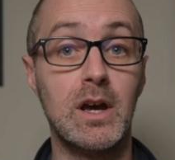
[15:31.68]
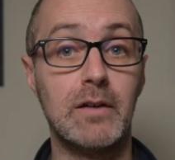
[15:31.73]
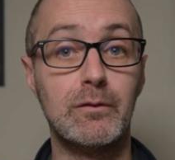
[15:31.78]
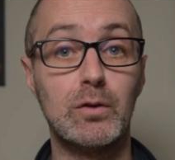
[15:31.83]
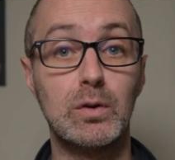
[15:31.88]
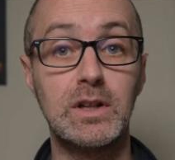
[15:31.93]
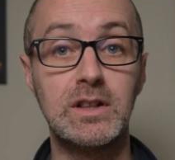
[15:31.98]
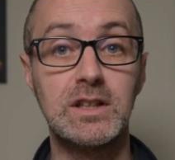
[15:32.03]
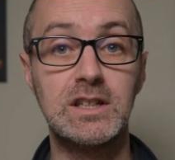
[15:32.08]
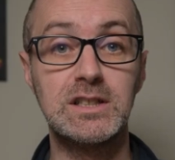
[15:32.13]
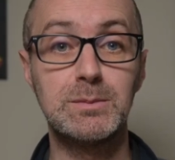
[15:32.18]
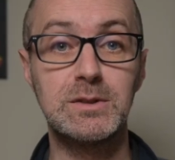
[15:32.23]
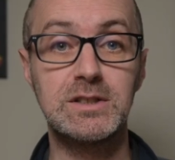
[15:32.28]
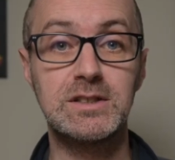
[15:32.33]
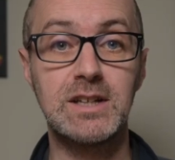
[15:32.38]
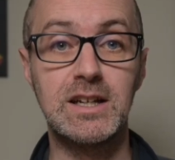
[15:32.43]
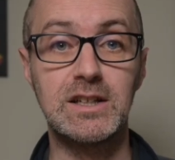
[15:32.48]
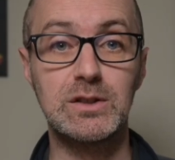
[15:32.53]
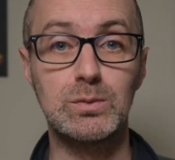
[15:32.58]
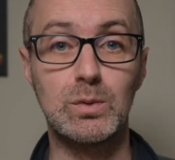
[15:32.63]
Avoiding these
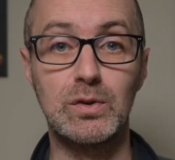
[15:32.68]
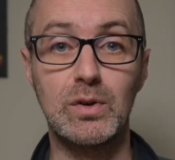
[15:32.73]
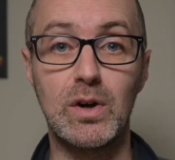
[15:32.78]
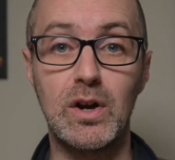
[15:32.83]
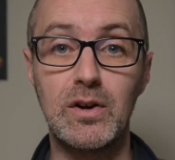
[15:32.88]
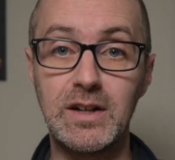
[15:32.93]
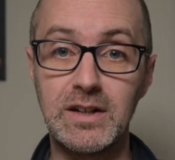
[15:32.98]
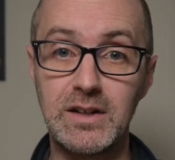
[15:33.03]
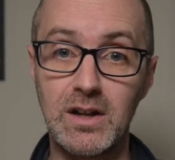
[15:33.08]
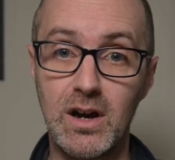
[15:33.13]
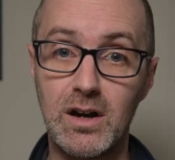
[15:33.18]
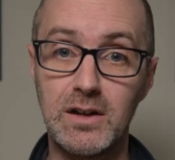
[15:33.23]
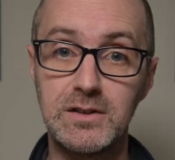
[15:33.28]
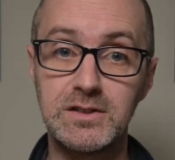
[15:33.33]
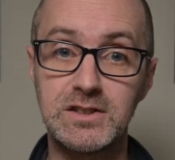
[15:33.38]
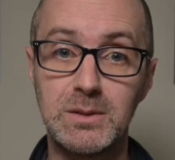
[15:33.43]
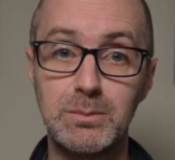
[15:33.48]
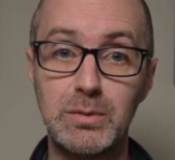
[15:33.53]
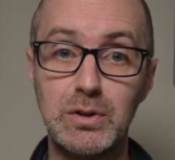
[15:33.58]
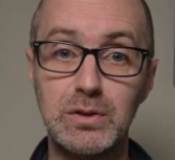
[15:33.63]
mistakes will not only
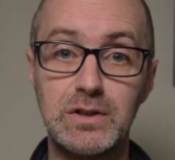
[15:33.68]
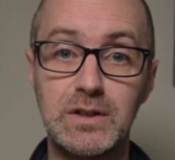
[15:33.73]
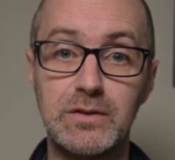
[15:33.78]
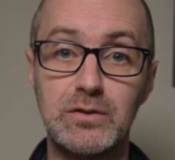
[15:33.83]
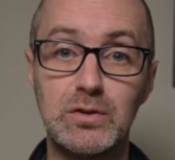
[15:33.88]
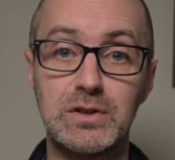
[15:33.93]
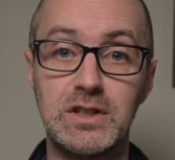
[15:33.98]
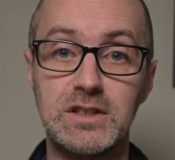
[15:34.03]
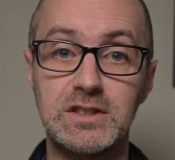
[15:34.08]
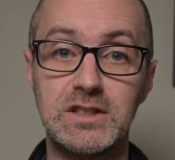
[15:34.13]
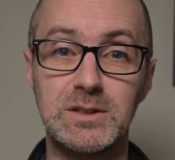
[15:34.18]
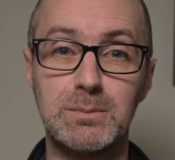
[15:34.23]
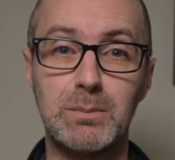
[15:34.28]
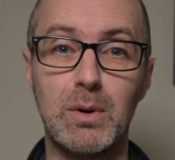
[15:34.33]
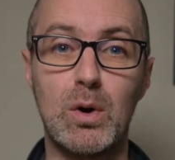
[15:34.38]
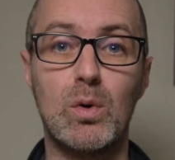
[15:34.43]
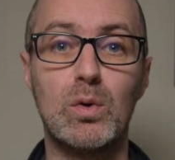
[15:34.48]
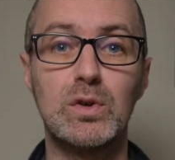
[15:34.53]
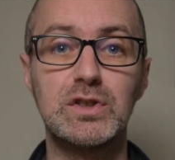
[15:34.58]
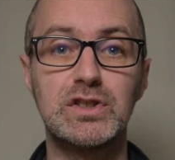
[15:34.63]
enhance the beauty of your dishes,
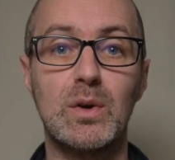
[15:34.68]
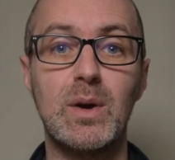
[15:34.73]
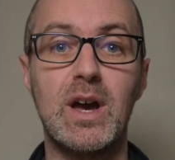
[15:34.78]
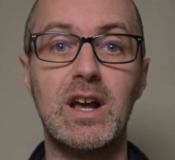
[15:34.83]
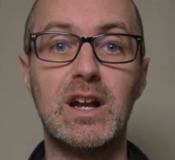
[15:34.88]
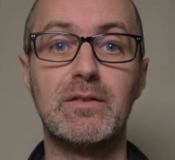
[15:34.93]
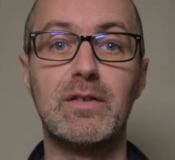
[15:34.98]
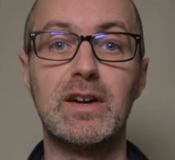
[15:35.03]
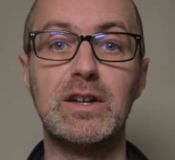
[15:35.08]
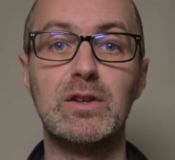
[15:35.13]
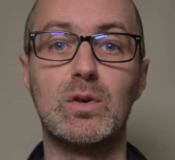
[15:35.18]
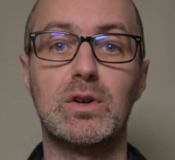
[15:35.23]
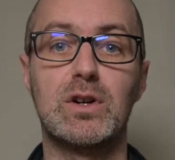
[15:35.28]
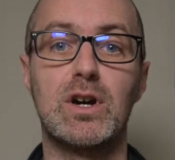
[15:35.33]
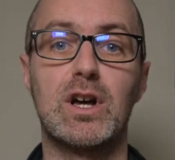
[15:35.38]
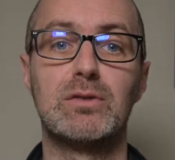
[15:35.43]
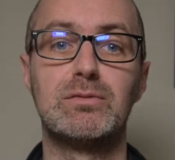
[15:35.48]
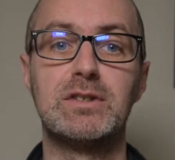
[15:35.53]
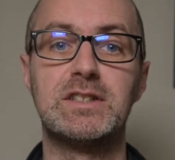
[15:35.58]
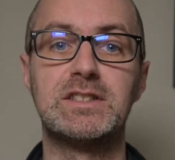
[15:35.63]
but also elevate your
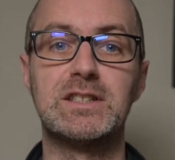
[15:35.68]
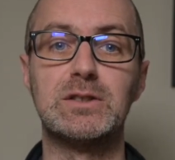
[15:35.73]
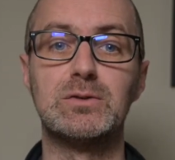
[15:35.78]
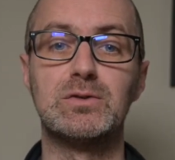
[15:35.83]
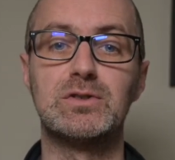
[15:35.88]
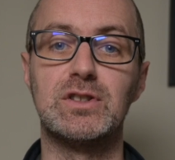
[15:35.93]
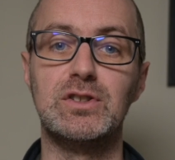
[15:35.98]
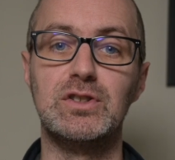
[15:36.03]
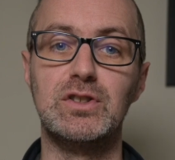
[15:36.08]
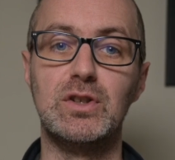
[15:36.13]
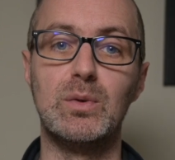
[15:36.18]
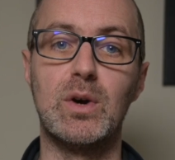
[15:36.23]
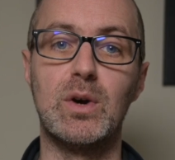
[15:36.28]
culinary skills to new